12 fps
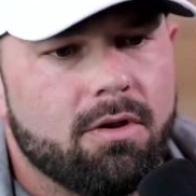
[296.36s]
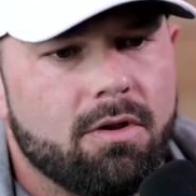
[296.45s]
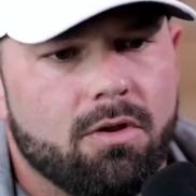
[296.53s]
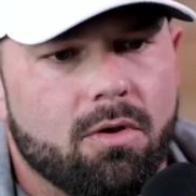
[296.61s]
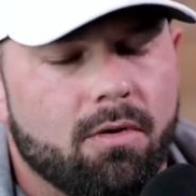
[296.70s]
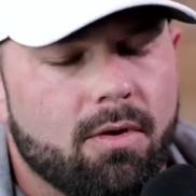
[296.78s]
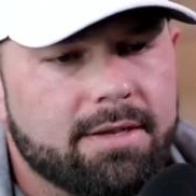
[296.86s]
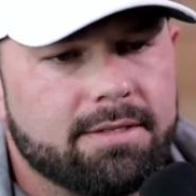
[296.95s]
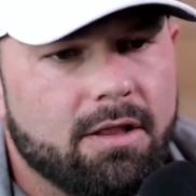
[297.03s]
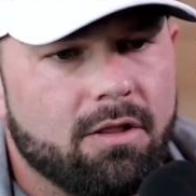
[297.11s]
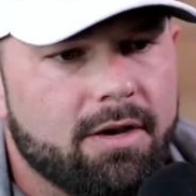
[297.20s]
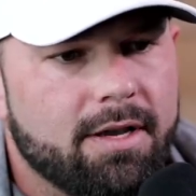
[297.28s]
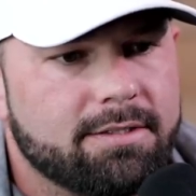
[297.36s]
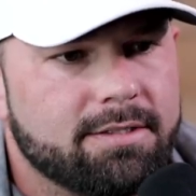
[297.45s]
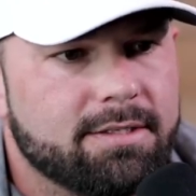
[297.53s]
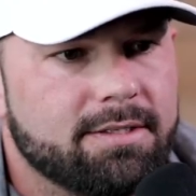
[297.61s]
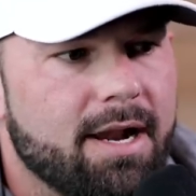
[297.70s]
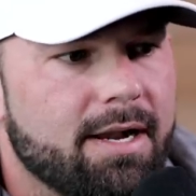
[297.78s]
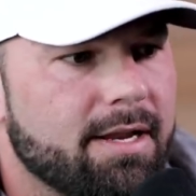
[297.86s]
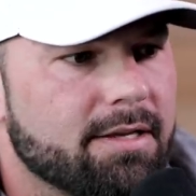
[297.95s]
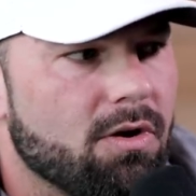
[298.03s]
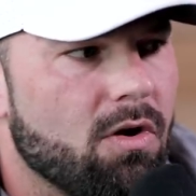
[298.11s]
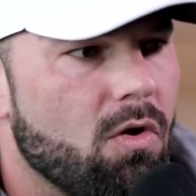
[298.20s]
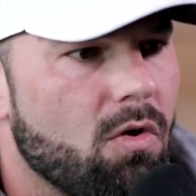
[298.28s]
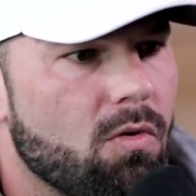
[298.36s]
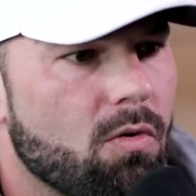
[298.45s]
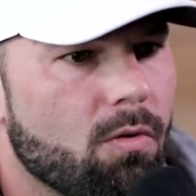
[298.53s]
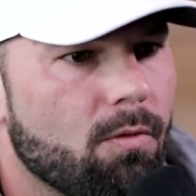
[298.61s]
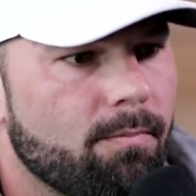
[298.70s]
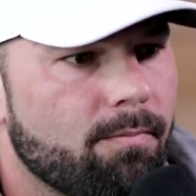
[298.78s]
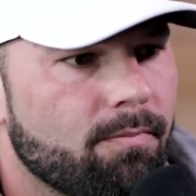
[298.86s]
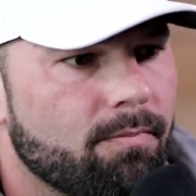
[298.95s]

you know, as I look at society as a whole,